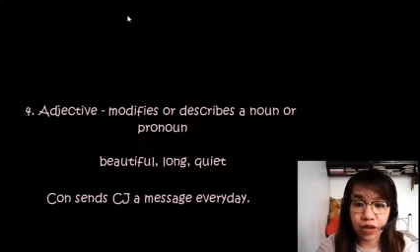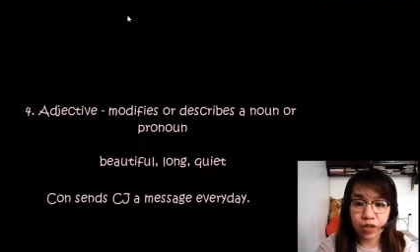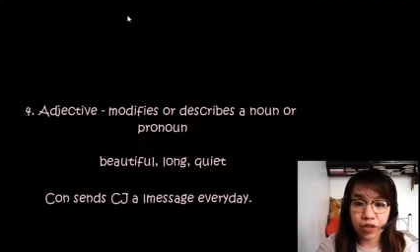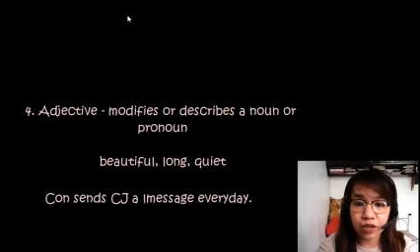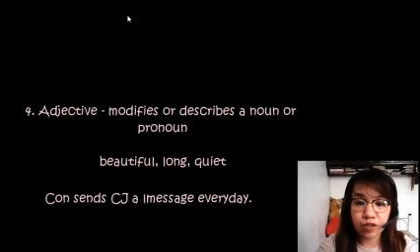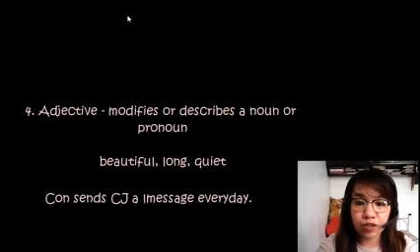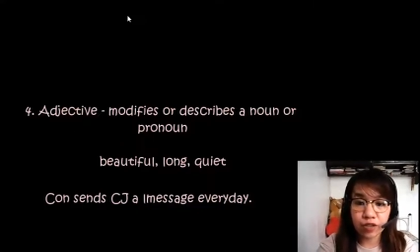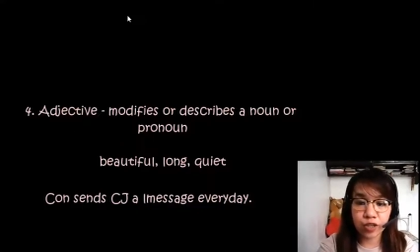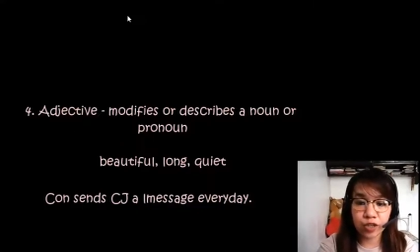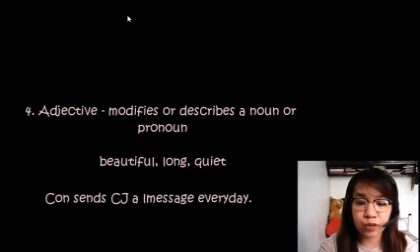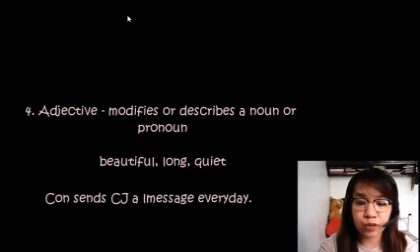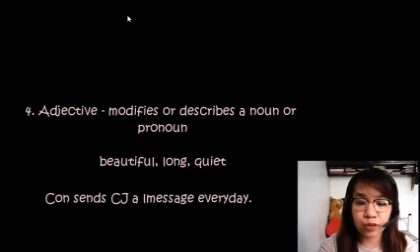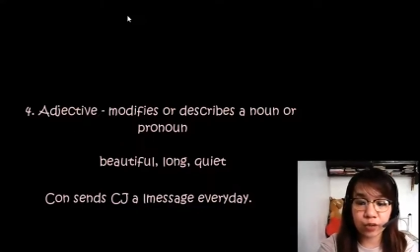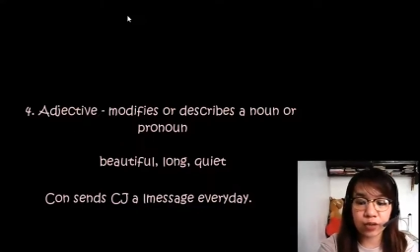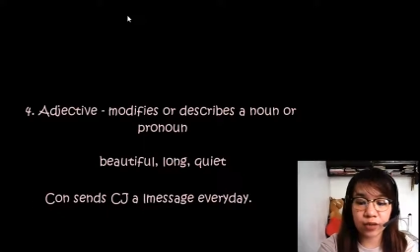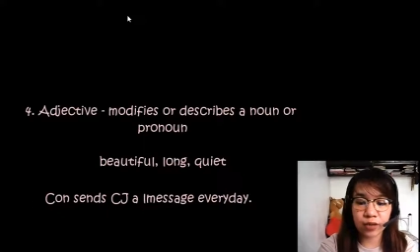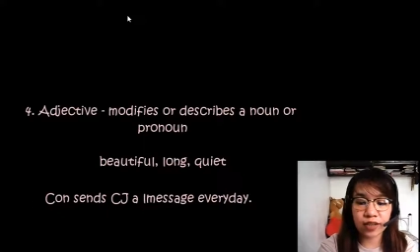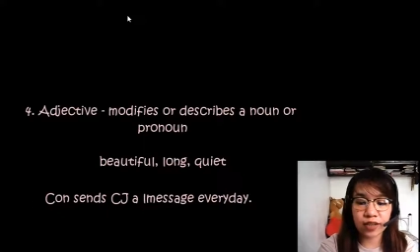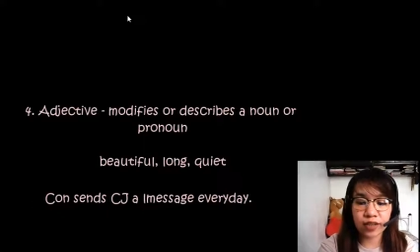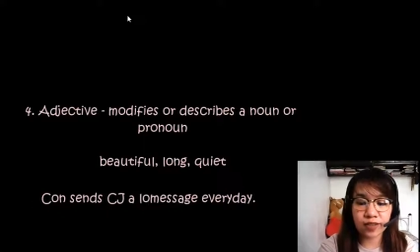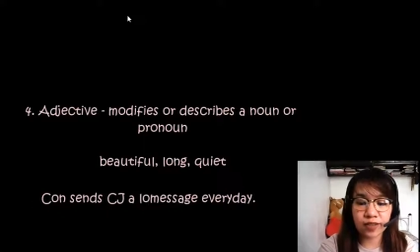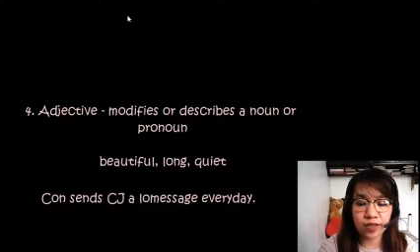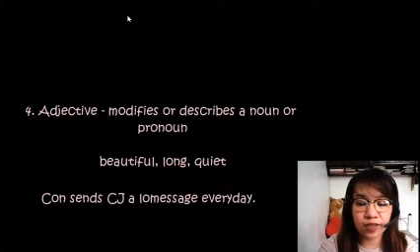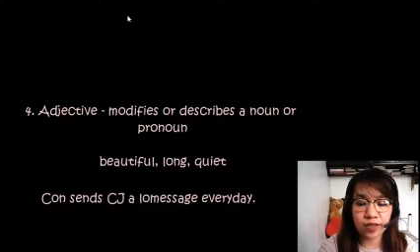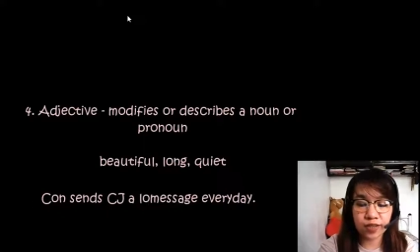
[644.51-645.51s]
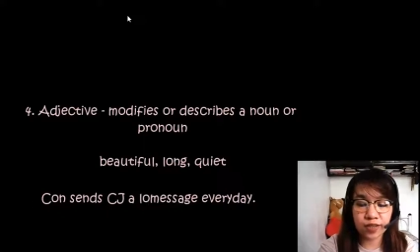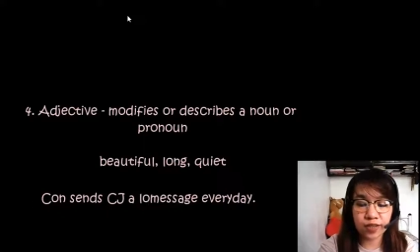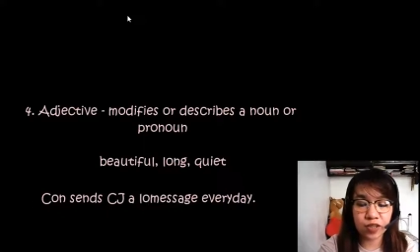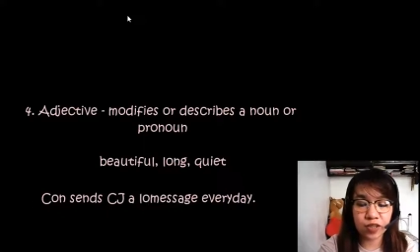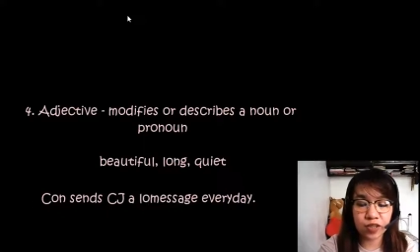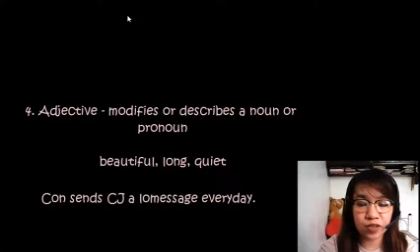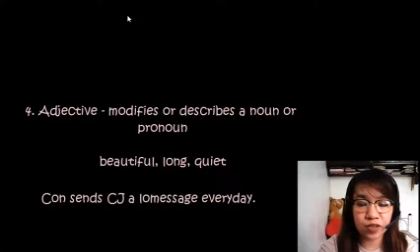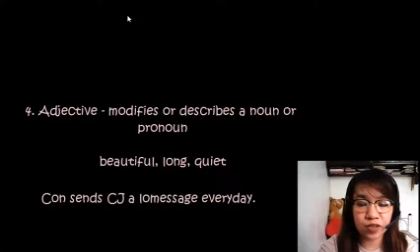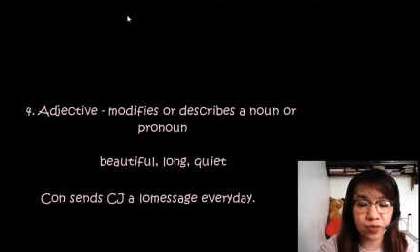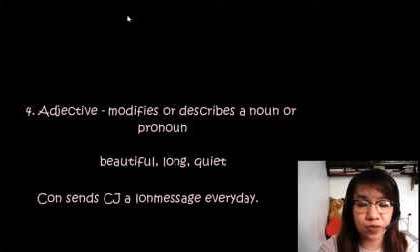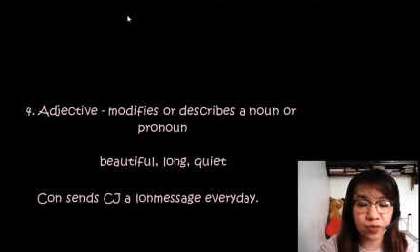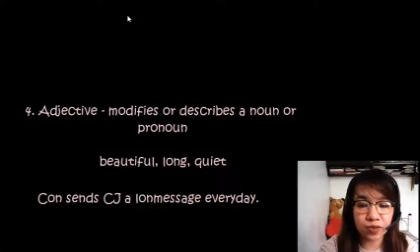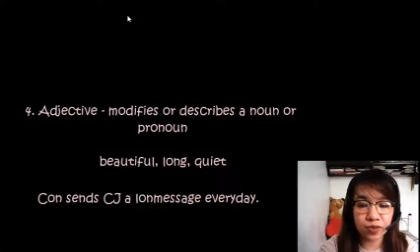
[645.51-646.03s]
So let's
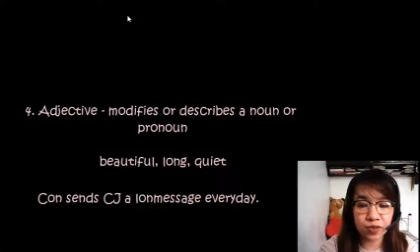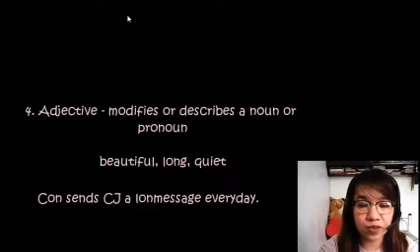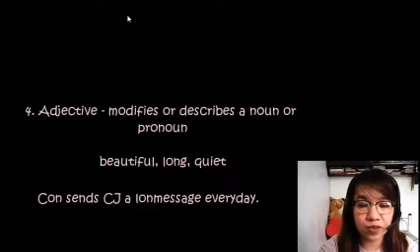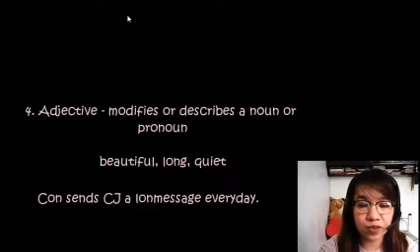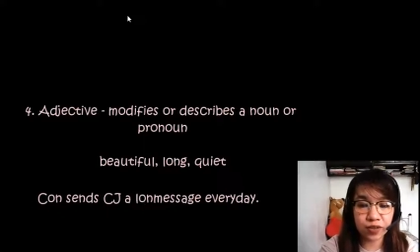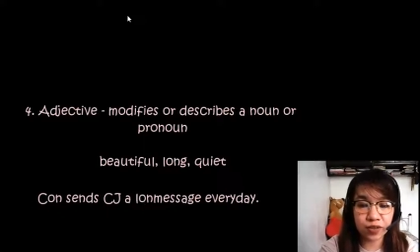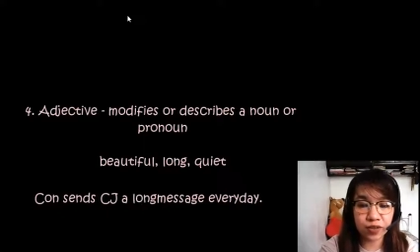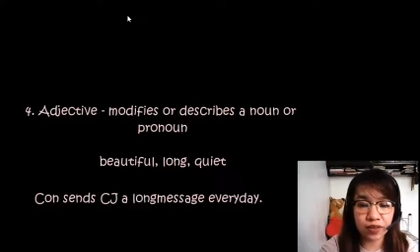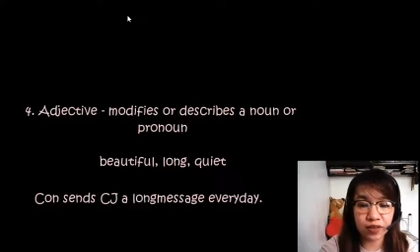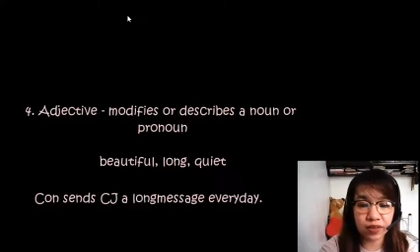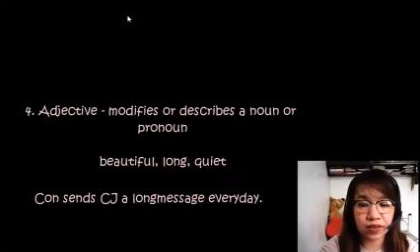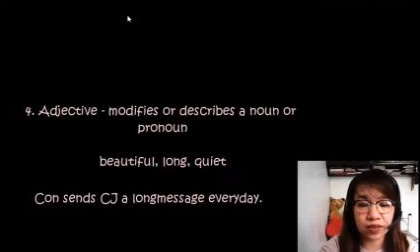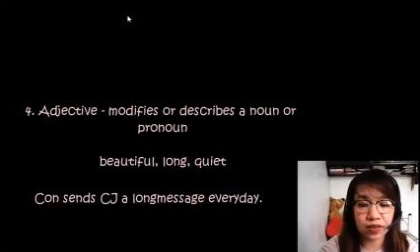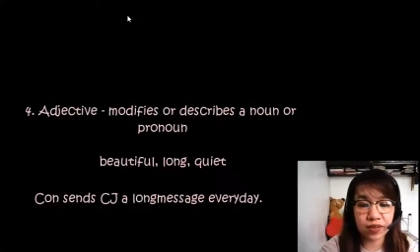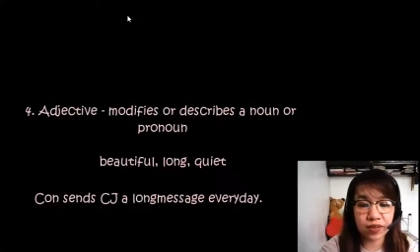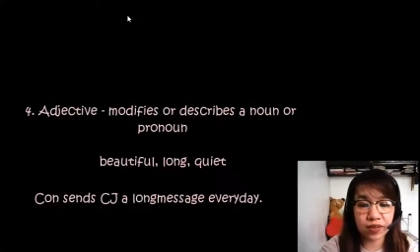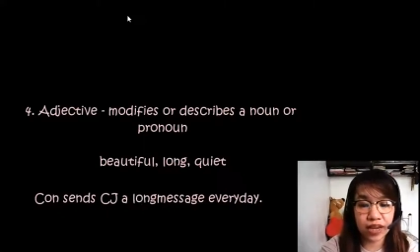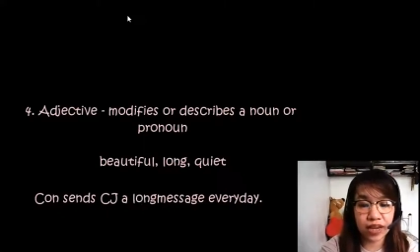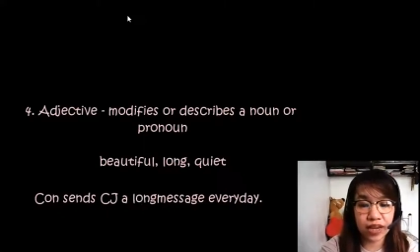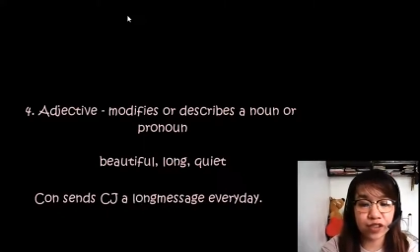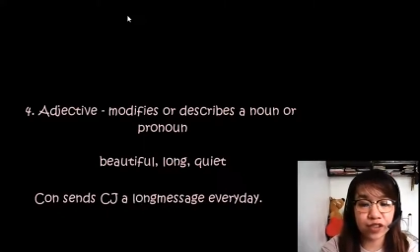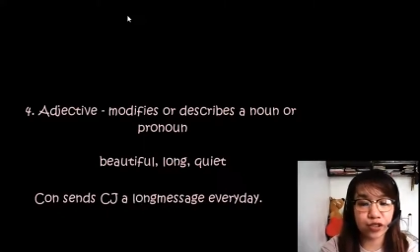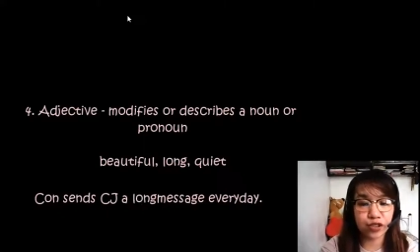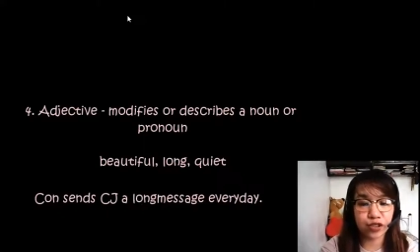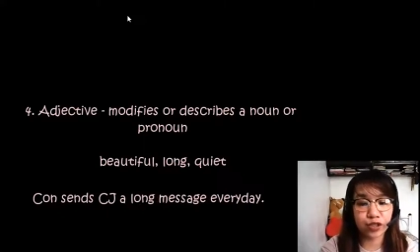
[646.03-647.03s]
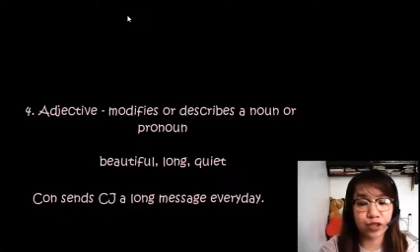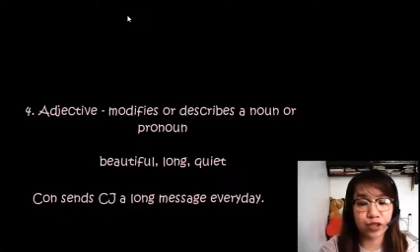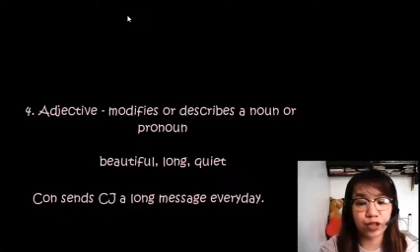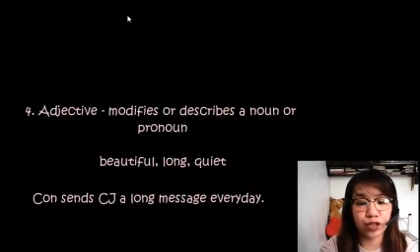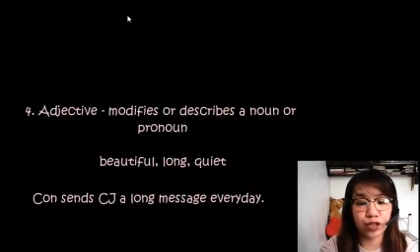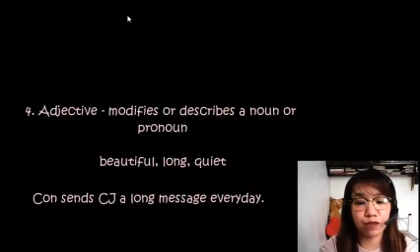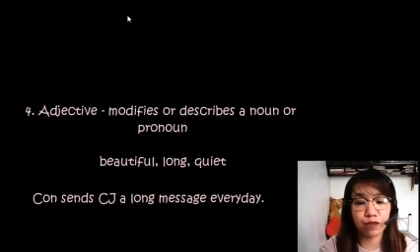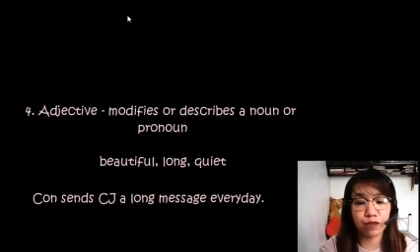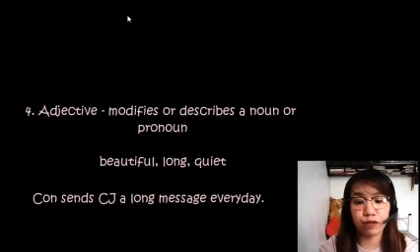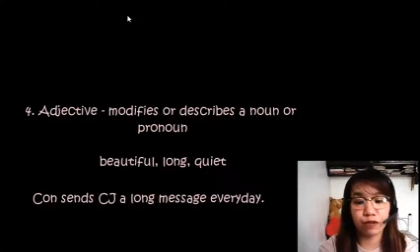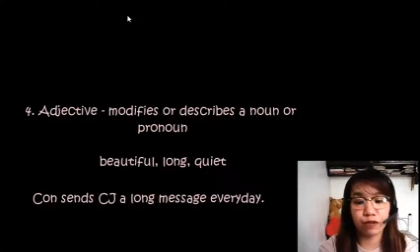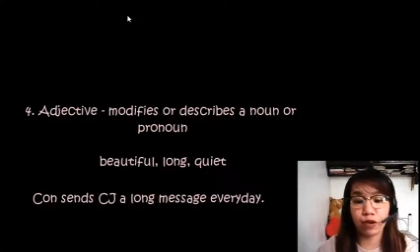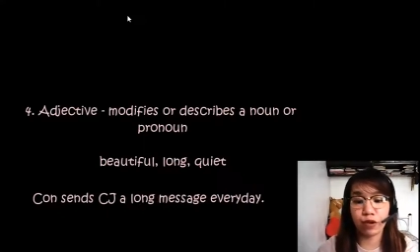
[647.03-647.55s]
use this
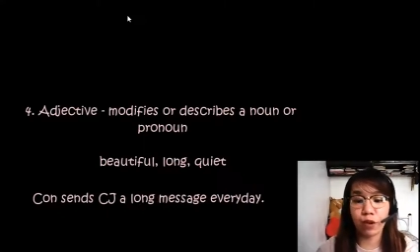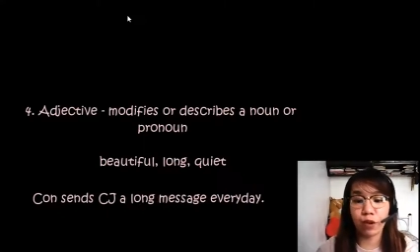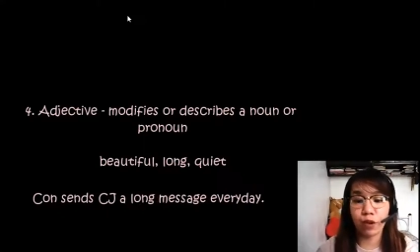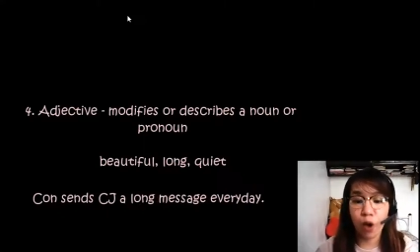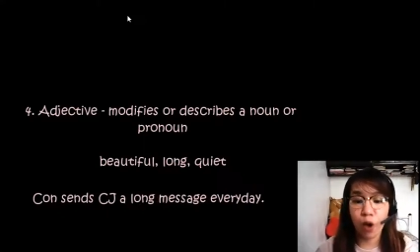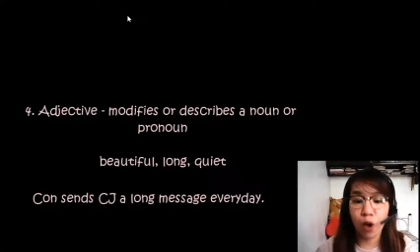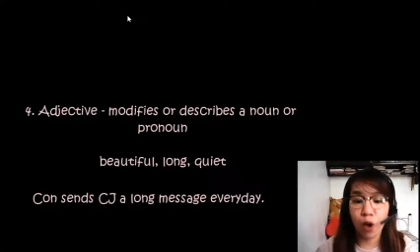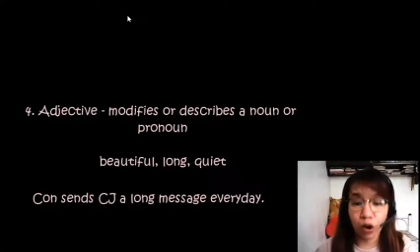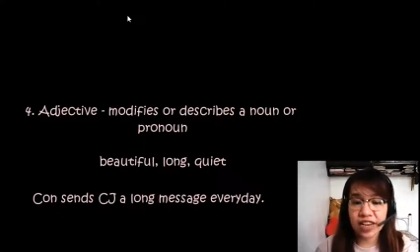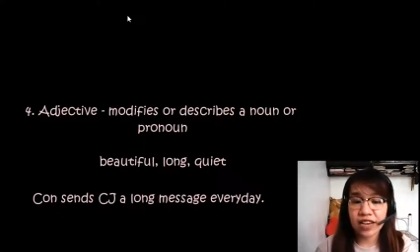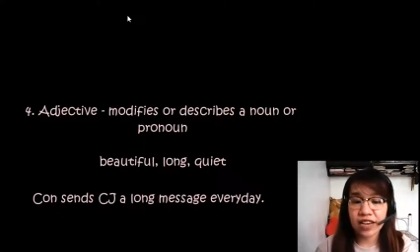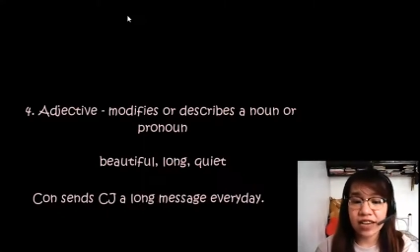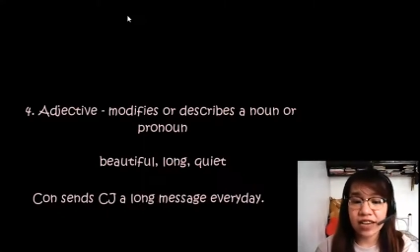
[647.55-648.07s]
adjective, long.